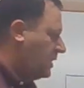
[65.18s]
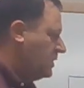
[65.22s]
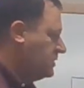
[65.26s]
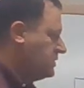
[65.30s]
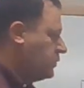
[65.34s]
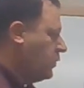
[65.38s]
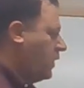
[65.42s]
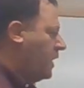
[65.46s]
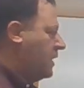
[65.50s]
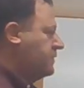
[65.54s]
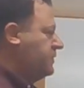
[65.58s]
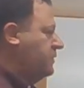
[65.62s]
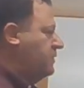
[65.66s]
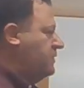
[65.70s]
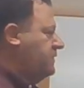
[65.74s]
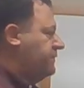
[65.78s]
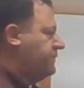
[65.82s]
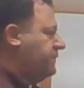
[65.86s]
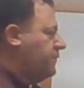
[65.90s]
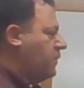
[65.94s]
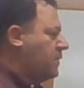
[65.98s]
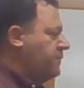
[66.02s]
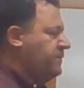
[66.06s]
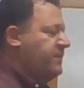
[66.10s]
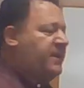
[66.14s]
Let's walk through the
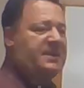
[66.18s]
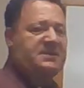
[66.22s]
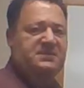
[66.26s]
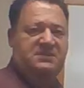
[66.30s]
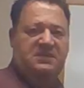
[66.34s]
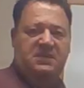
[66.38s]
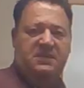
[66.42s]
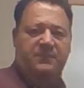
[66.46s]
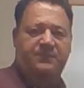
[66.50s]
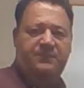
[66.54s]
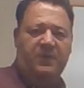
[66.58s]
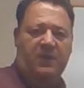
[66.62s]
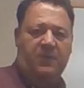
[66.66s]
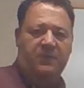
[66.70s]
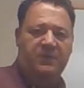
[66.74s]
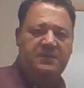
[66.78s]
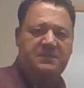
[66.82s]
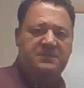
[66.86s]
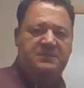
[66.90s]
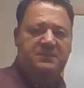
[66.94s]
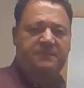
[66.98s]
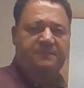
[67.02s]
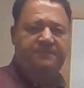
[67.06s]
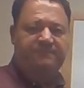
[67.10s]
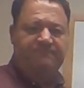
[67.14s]
4 basic
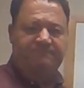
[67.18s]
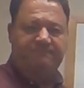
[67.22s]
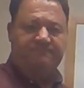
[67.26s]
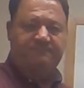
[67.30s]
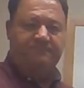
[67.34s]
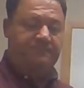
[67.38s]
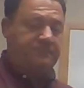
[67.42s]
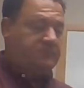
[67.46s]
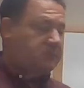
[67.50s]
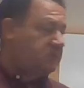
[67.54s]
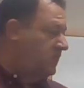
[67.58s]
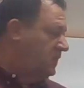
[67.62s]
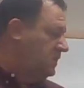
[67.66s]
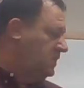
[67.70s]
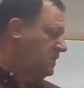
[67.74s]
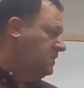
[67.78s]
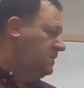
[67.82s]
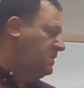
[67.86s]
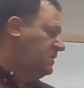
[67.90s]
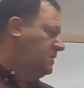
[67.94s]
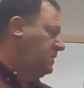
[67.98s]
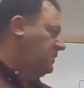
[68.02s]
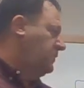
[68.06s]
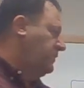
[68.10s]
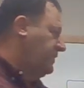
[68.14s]
components.
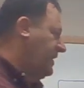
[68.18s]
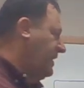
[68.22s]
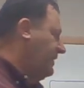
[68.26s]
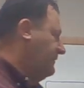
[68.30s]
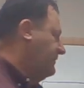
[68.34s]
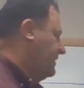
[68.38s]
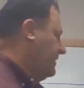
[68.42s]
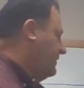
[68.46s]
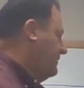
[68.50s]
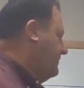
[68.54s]
We have